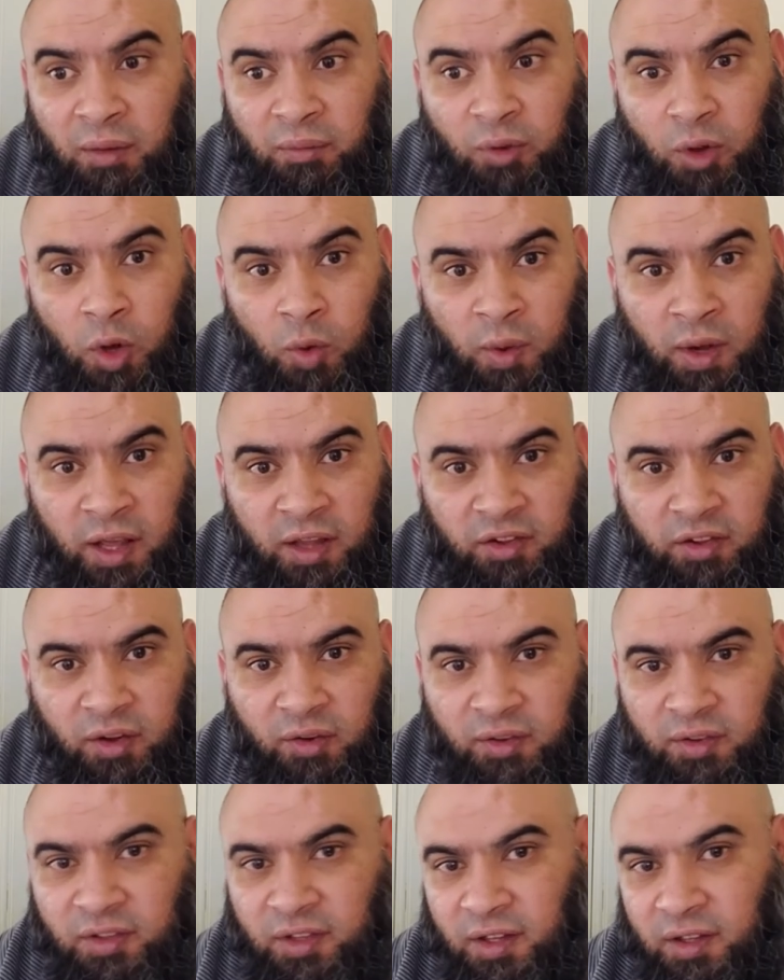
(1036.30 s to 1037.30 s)
overnight
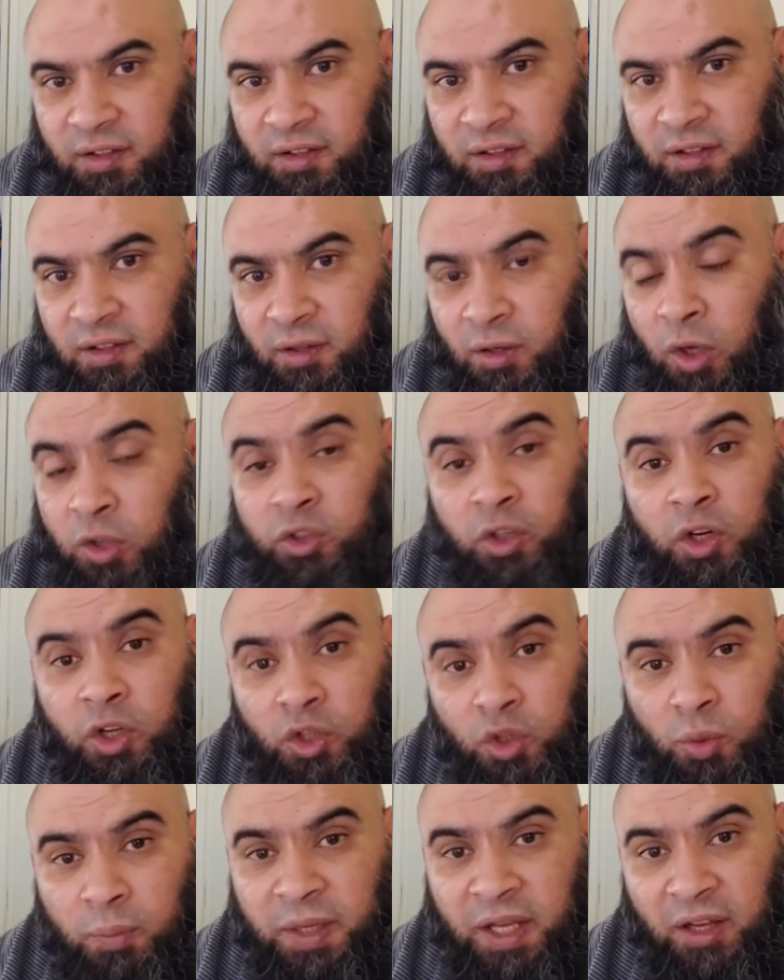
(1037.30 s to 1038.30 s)
services,
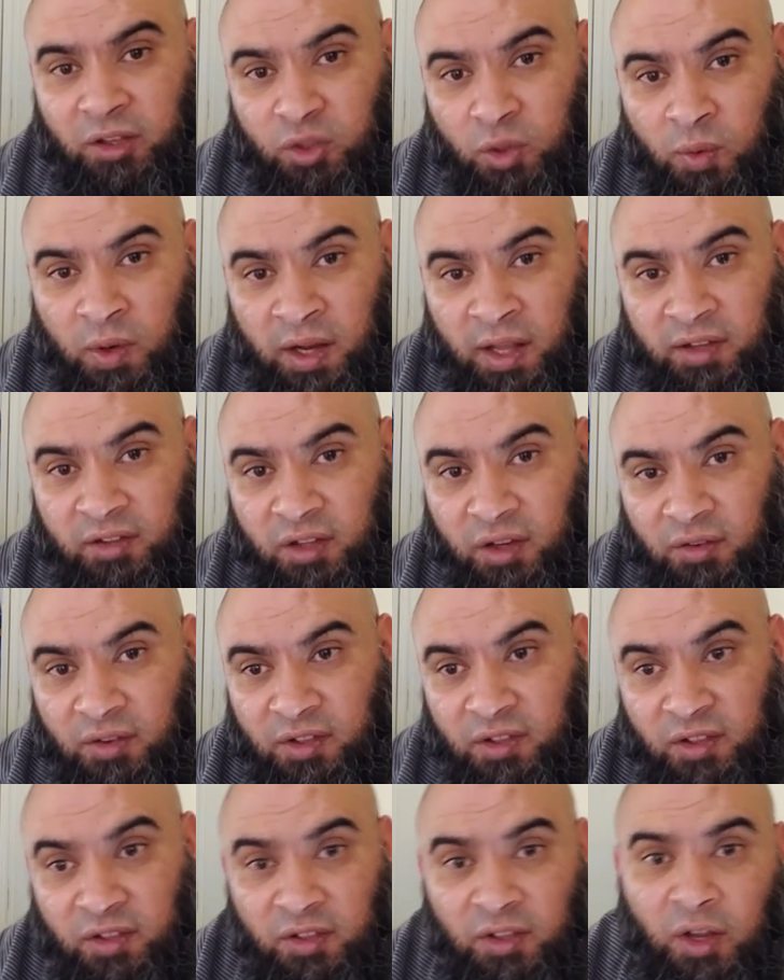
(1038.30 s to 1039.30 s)
UPS overnight
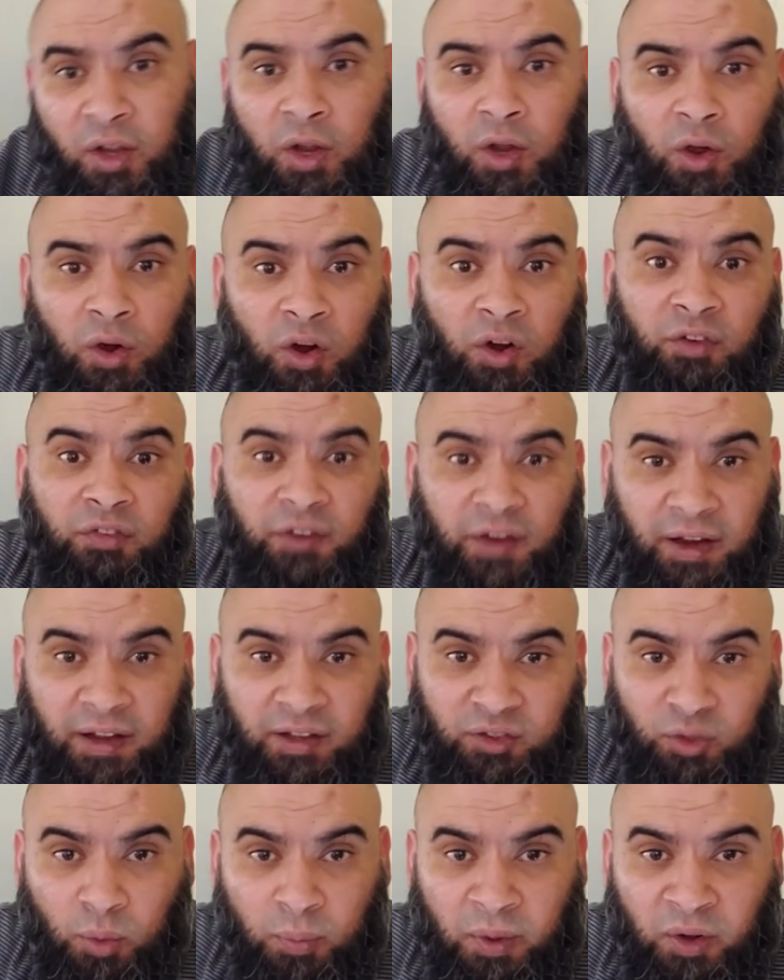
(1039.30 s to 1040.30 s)
services, or
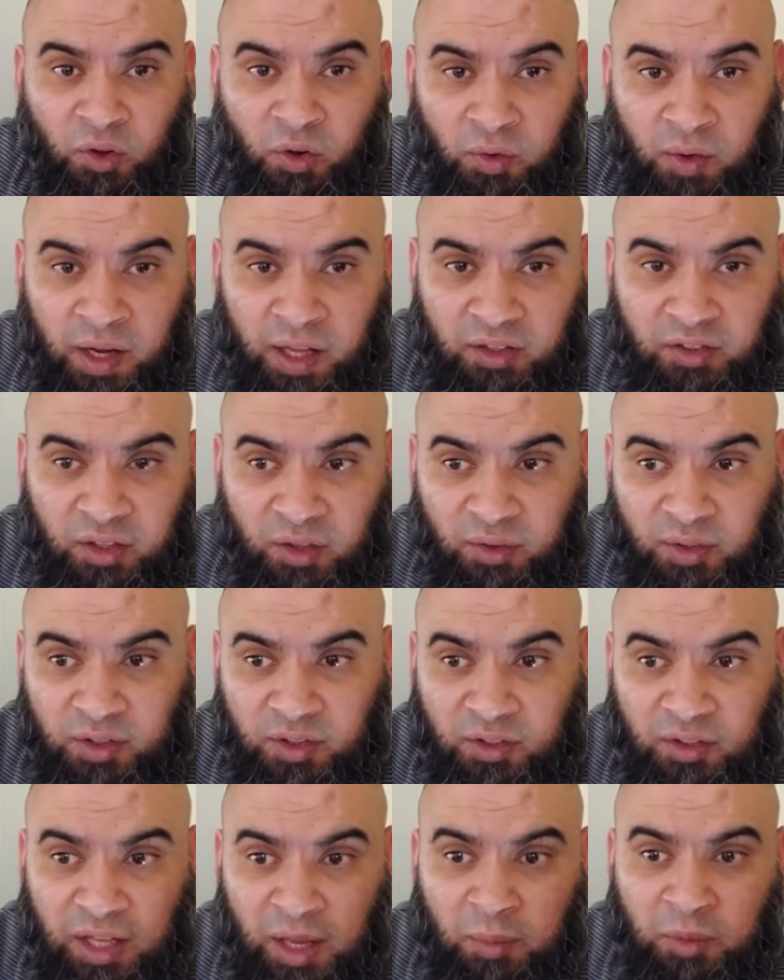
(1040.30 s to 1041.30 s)
FedEx overnight
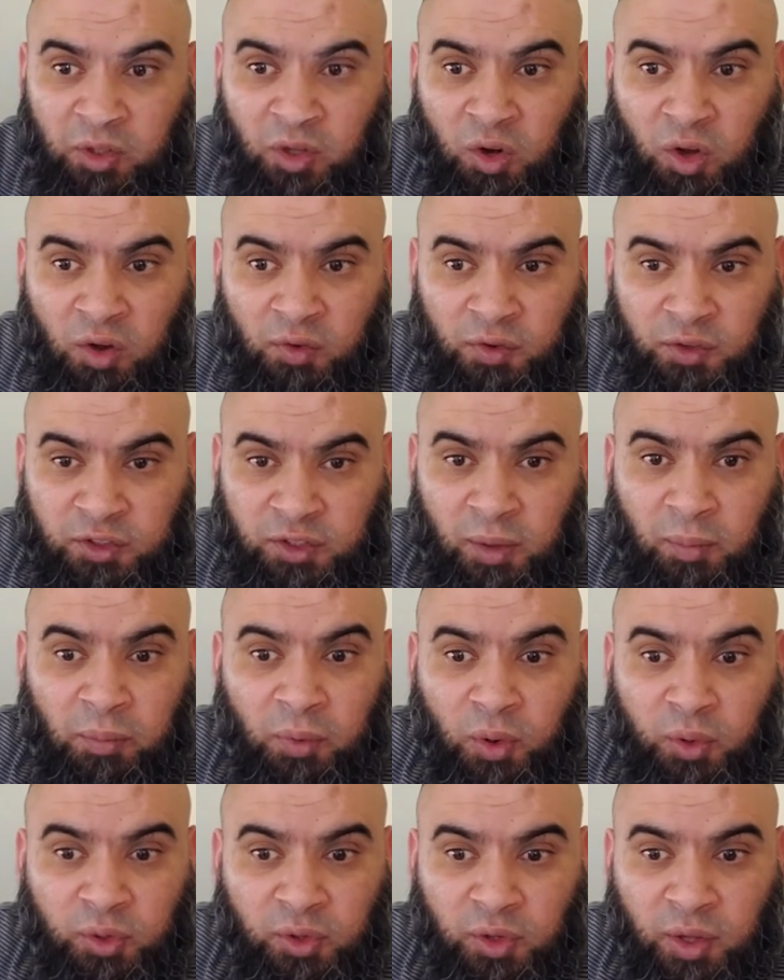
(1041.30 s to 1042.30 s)
services. Amazon offers them,
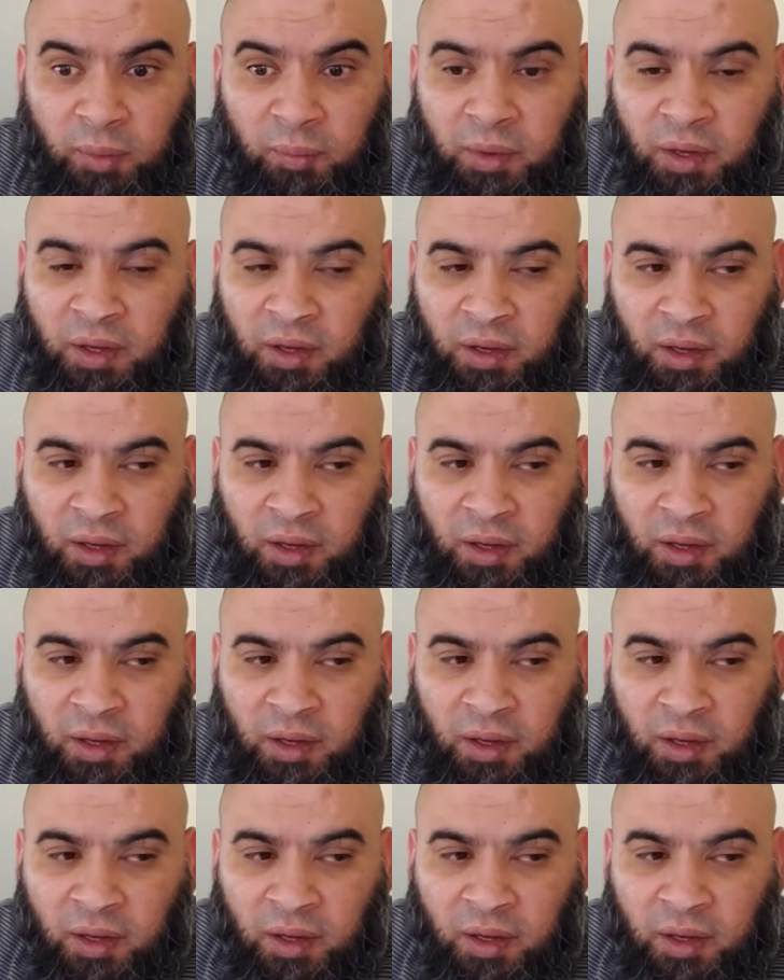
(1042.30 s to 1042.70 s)
both of them.